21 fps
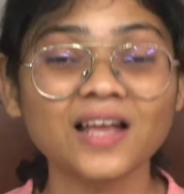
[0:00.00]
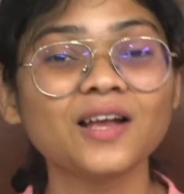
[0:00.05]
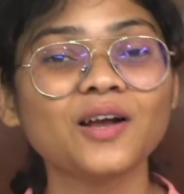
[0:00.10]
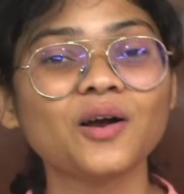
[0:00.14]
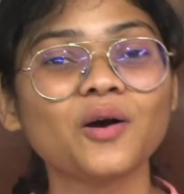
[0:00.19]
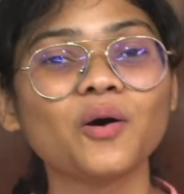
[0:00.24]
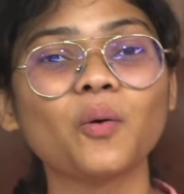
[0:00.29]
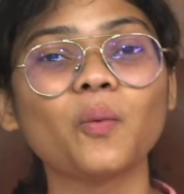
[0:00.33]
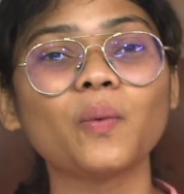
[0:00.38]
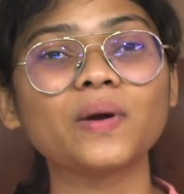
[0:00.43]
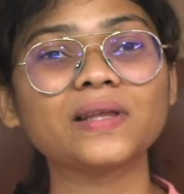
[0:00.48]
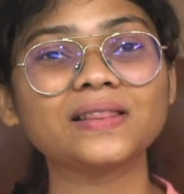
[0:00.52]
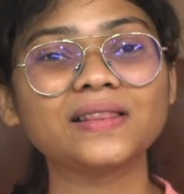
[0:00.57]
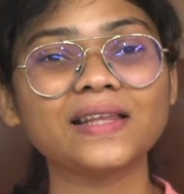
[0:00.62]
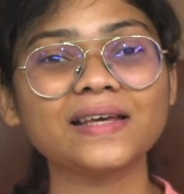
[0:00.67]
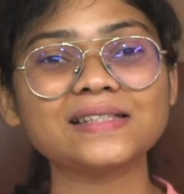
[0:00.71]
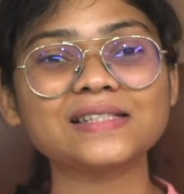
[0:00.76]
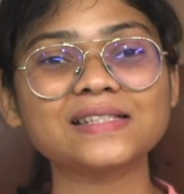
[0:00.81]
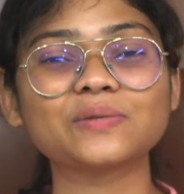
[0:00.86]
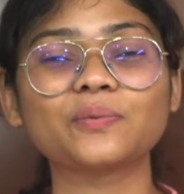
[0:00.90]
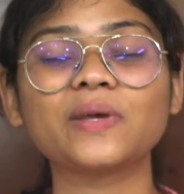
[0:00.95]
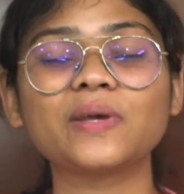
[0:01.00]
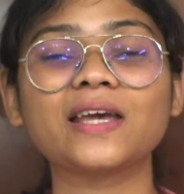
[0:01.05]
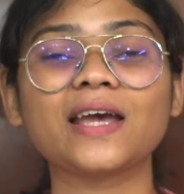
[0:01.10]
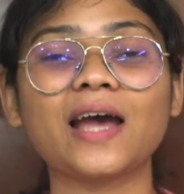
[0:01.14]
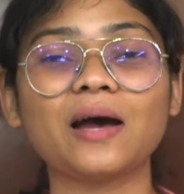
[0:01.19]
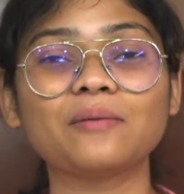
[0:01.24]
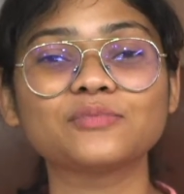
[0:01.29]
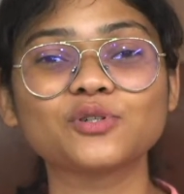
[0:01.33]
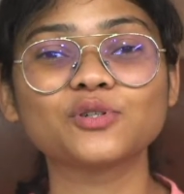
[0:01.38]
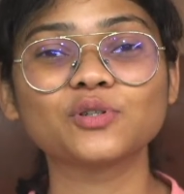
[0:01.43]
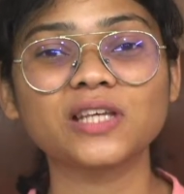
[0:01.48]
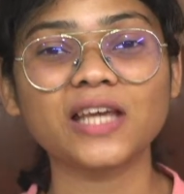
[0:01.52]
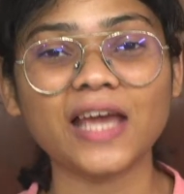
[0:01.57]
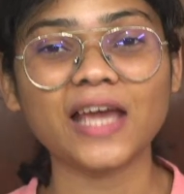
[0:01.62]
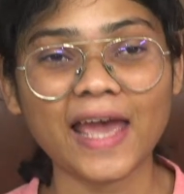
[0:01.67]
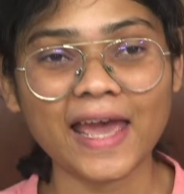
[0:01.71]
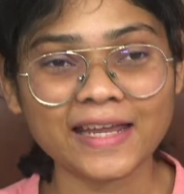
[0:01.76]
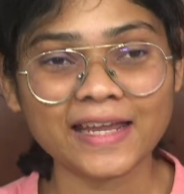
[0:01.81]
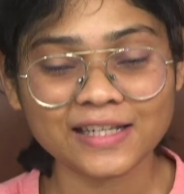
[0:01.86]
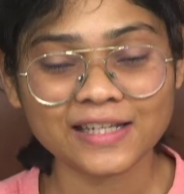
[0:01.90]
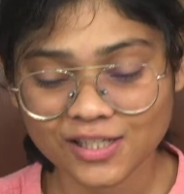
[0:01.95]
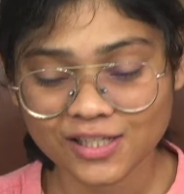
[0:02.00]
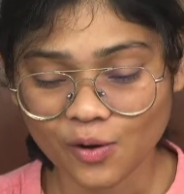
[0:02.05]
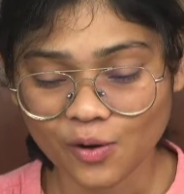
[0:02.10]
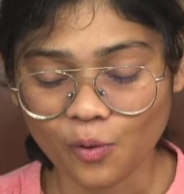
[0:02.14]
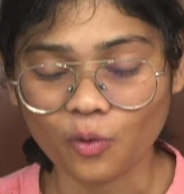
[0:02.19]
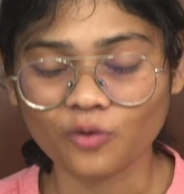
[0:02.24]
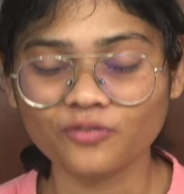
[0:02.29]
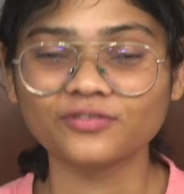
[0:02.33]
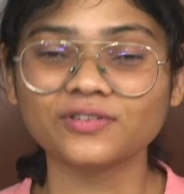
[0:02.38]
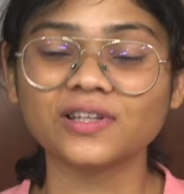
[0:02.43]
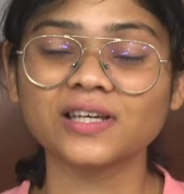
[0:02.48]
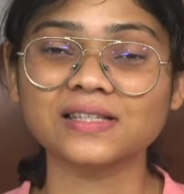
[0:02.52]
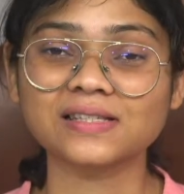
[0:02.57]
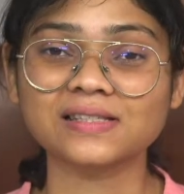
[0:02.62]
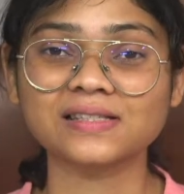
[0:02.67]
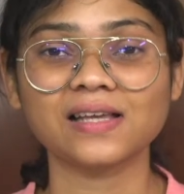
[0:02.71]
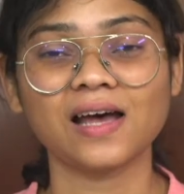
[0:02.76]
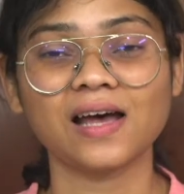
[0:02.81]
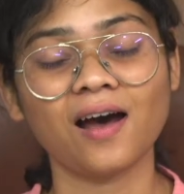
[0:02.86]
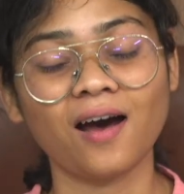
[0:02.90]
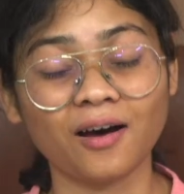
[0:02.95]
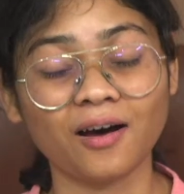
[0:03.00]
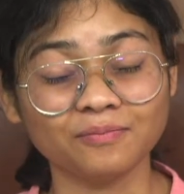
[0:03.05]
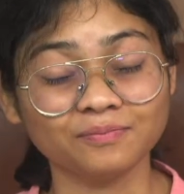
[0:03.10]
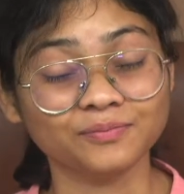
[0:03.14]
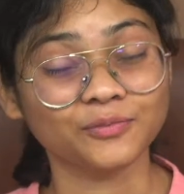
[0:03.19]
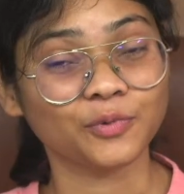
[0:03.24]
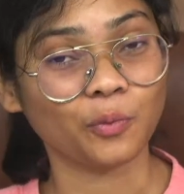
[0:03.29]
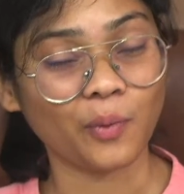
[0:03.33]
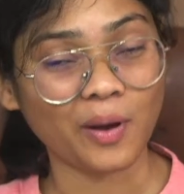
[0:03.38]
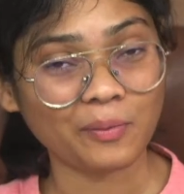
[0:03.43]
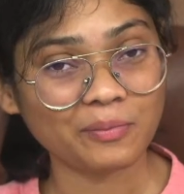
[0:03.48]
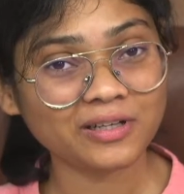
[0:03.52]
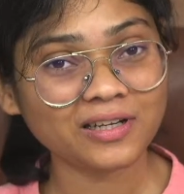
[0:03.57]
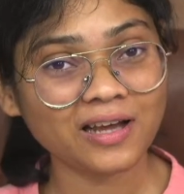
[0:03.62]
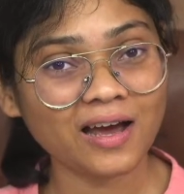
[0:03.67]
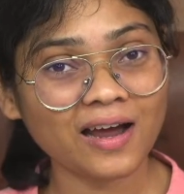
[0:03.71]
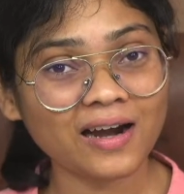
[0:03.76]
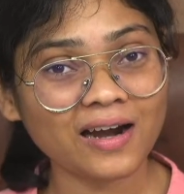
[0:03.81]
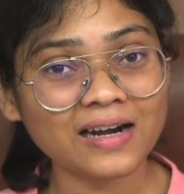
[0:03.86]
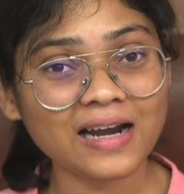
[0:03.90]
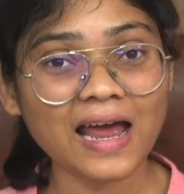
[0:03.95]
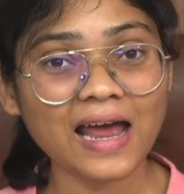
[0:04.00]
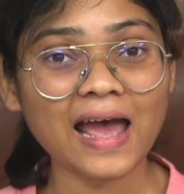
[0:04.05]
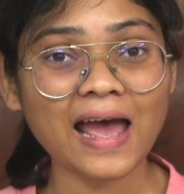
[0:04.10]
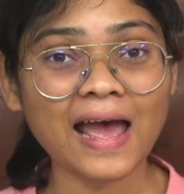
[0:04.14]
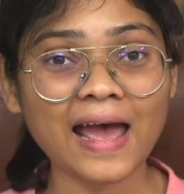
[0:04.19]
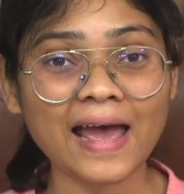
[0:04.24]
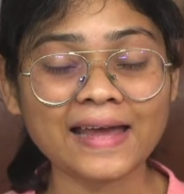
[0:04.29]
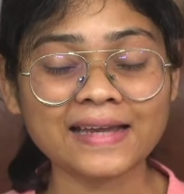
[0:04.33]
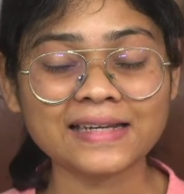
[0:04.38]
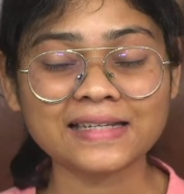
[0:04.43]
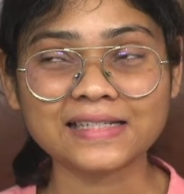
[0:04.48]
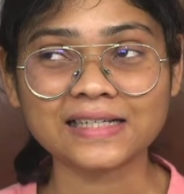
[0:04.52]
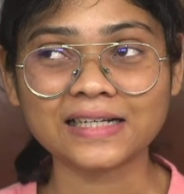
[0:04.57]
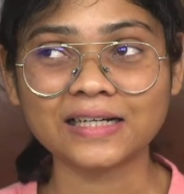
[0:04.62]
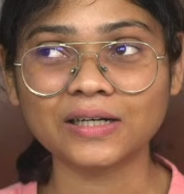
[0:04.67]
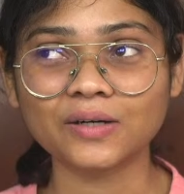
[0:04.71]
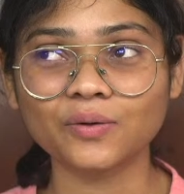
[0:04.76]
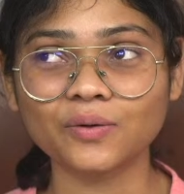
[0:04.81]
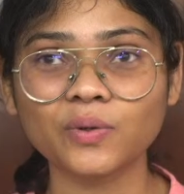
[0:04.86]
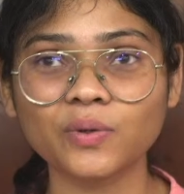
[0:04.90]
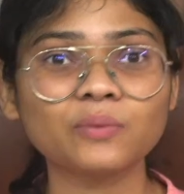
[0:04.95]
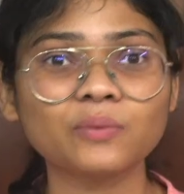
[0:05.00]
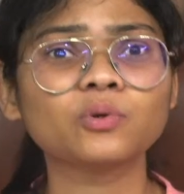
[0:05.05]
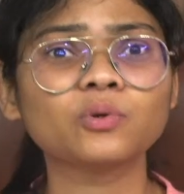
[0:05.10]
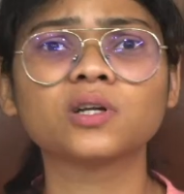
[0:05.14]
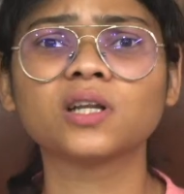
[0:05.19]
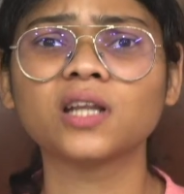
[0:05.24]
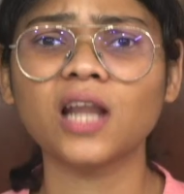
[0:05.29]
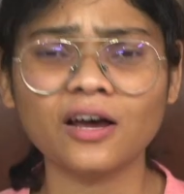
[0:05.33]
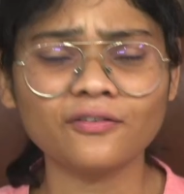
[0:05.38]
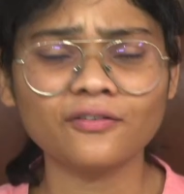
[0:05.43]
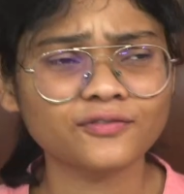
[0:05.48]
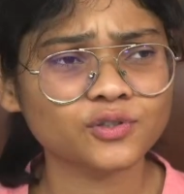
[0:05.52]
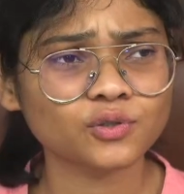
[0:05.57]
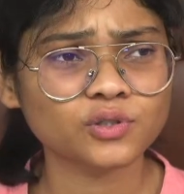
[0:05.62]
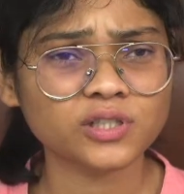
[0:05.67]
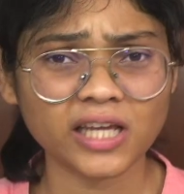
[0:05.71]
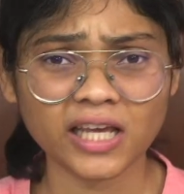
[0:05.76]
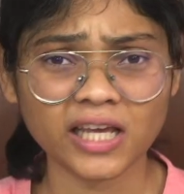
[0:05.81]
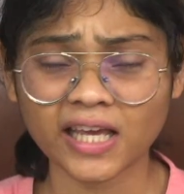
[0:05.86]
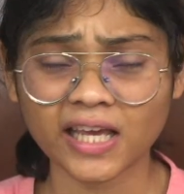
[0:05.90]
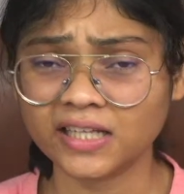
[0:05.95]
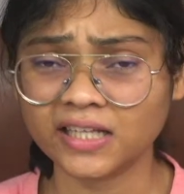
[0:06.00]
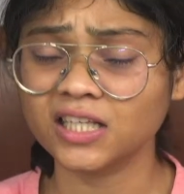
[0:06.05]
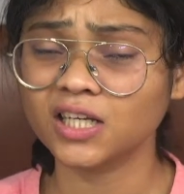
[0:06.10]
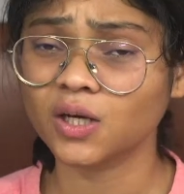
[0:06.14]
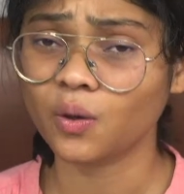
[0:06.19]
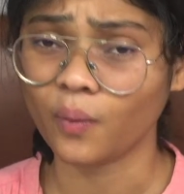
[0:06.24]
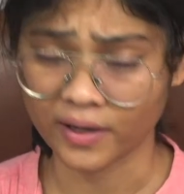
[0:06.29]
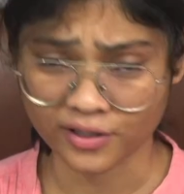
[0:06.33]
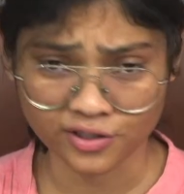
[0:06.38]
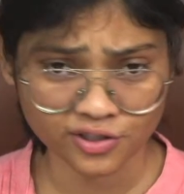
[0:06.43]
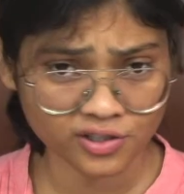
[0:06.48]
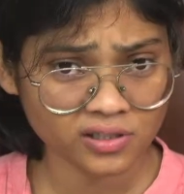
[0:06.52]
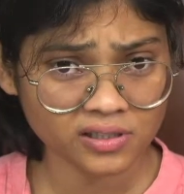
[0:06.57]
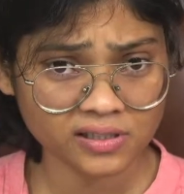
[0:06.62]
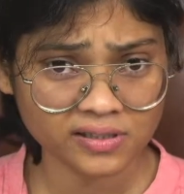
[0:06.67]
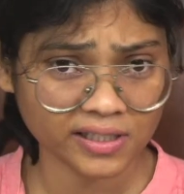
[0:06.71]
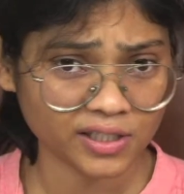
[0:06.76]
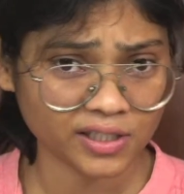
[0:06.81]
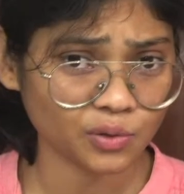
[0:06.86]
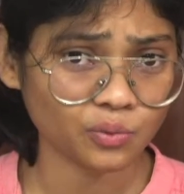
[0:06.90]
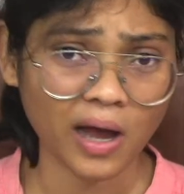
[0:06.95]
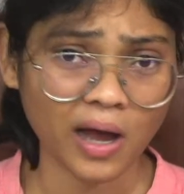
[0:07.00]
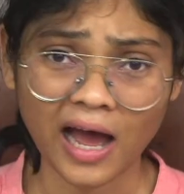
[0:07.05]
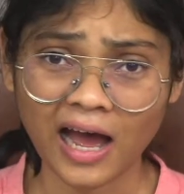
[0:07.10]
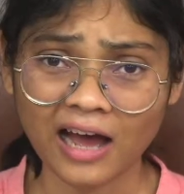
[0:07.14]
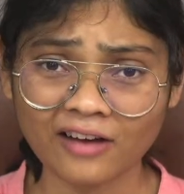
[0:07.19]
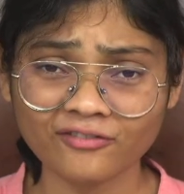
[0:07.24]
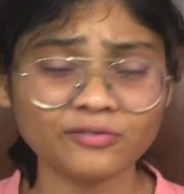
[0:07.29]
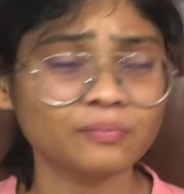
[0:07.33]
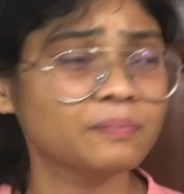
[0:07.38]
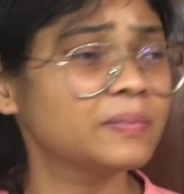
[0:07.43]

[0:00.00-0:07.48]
With this, we come to the end of this webinar, and we would love to take any questions that you have.